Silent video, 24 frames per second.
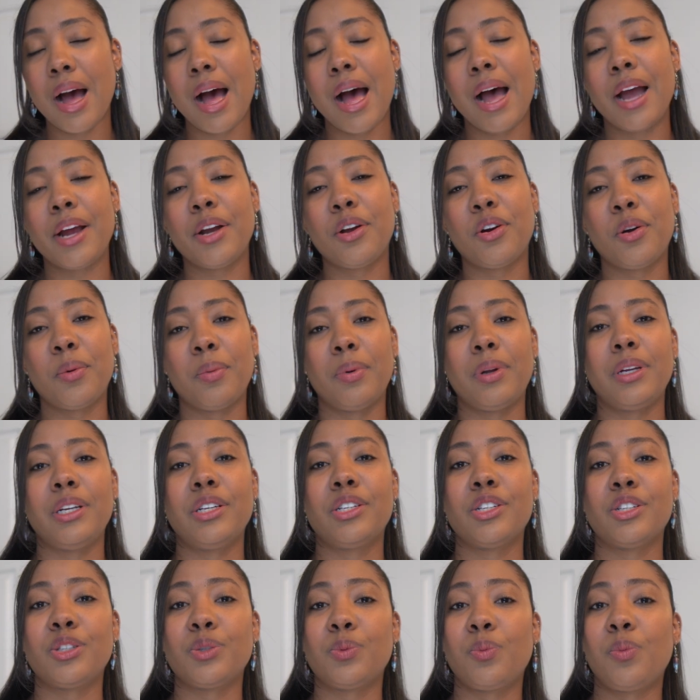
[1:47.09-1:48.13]
I normally
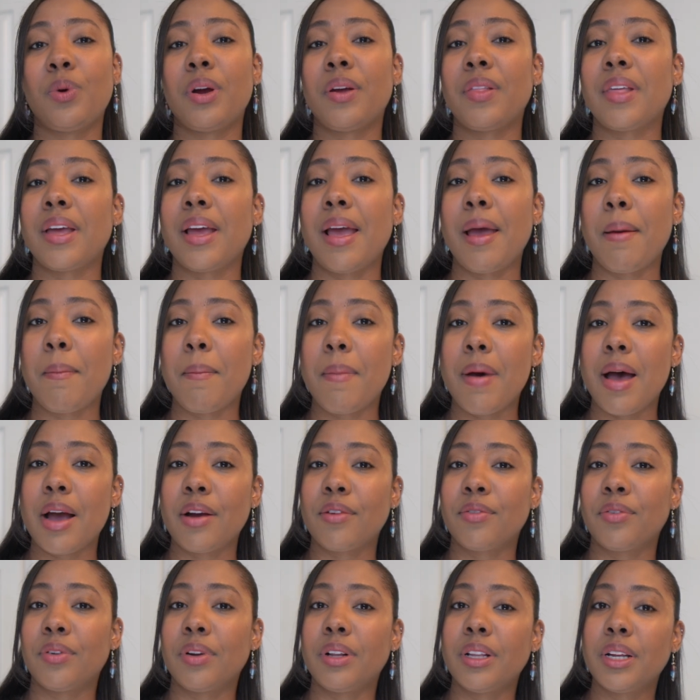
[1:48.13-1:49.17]
just wear the handbag
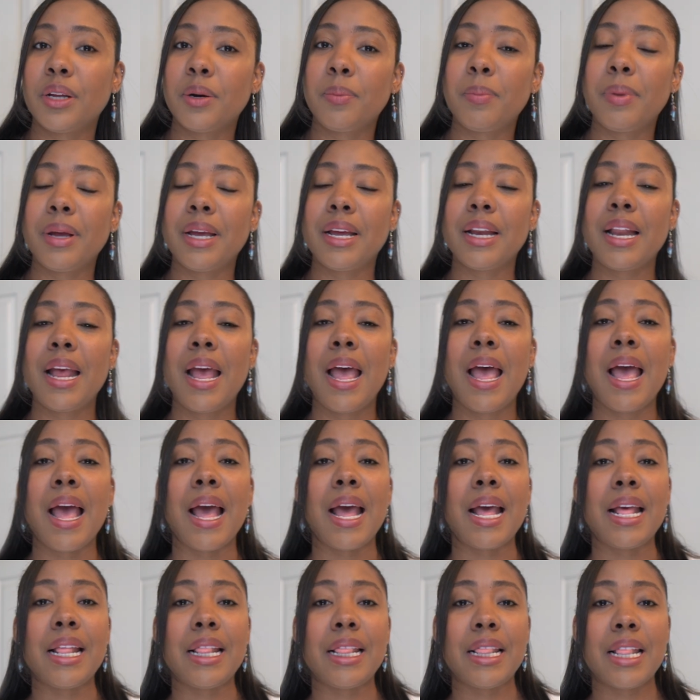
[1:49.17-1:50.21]
for a little bit
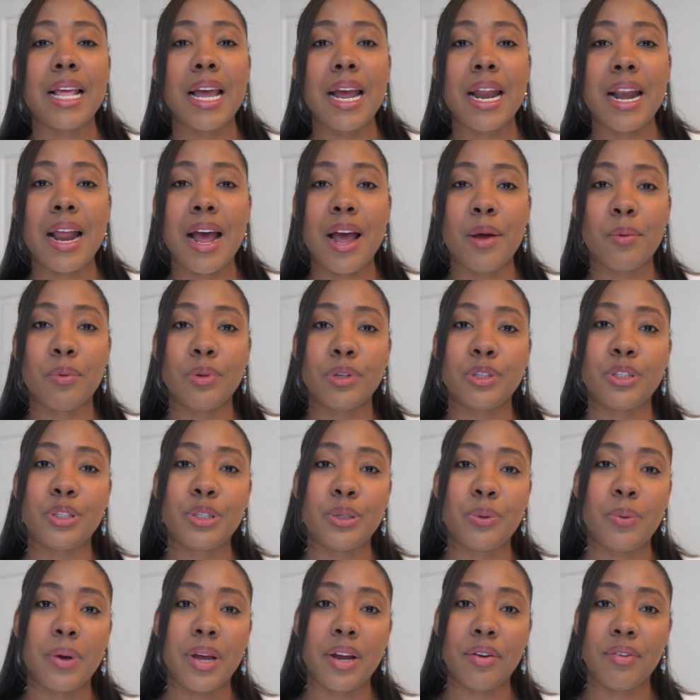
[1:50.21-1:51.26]
and then I will
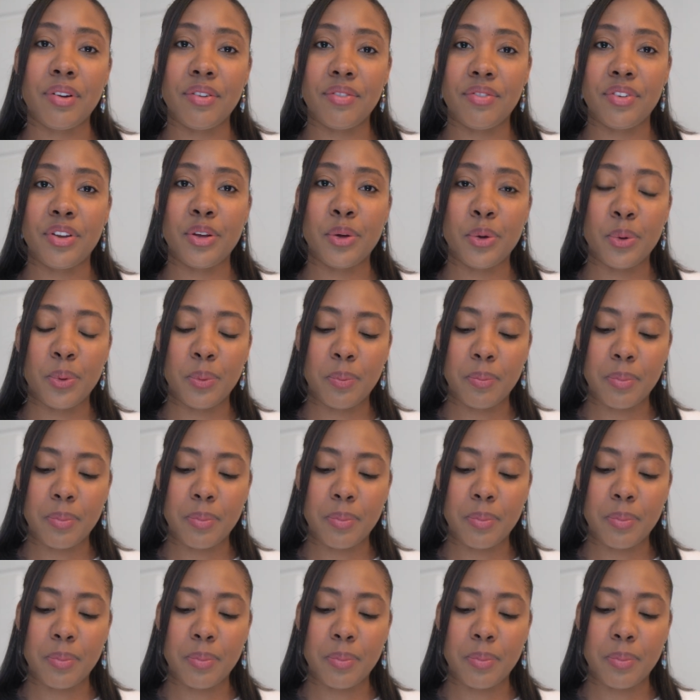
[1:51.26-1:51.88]
do a review.